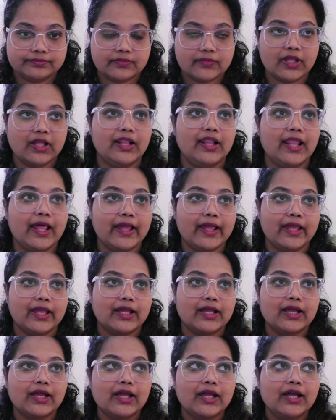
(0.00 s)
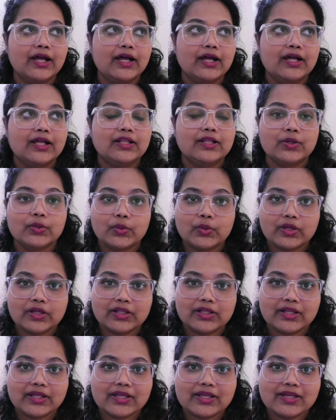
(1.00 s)
Like
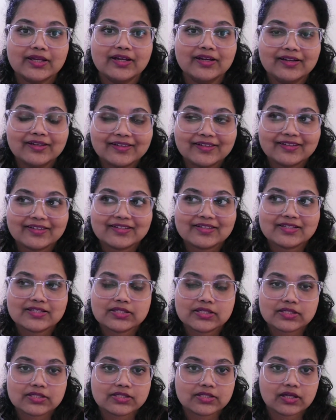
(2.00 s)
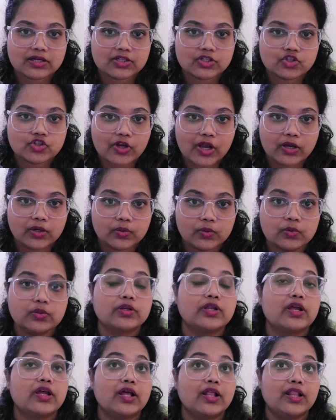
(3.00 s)
literally since our
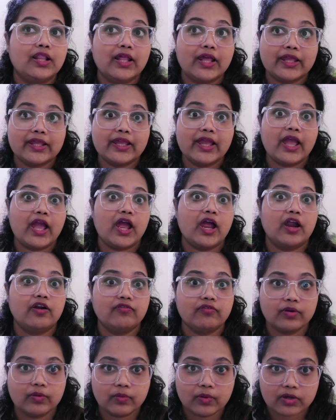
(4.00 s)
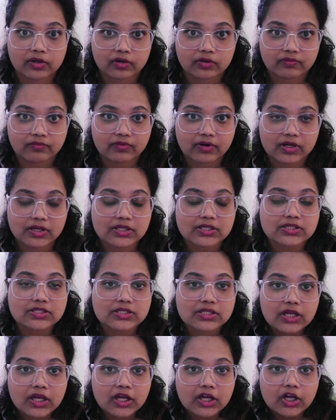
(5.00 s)
childhood, like every one of
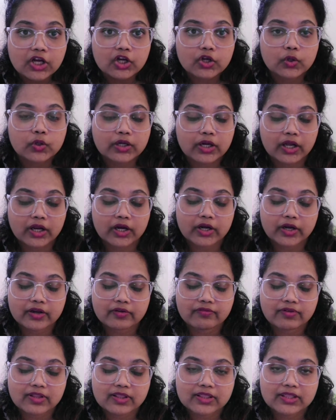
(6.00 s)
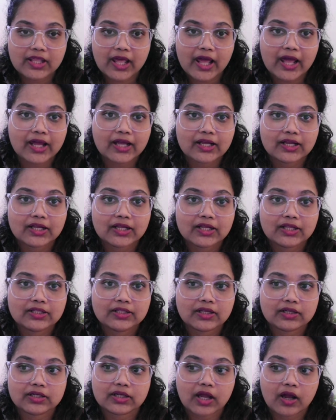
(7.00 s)
us could agree with that
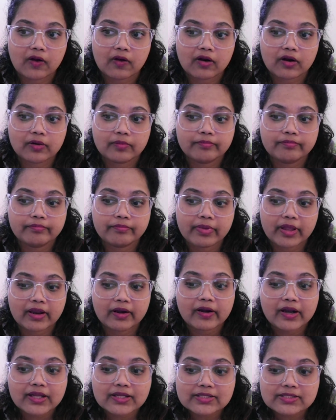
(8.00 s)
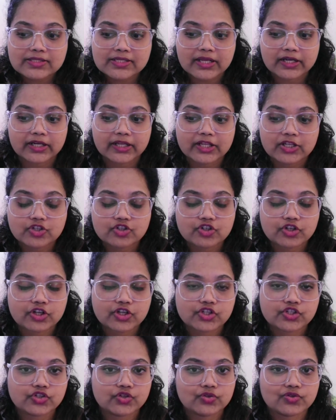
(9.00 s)
our parents and
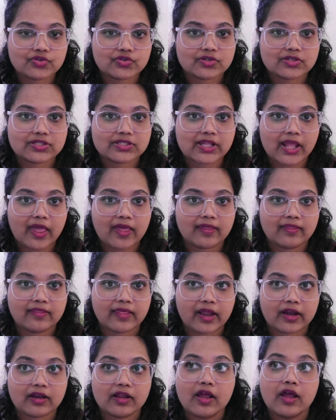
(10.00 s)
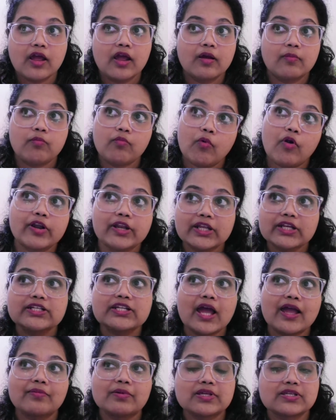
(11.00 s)
teachers used to say that morning
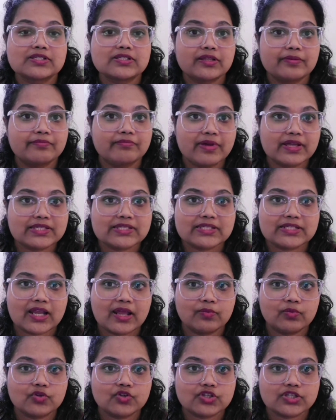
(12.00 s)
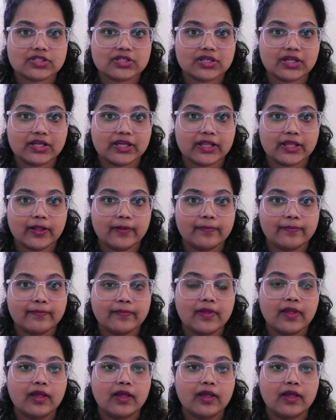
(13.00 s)
time is the best time to study.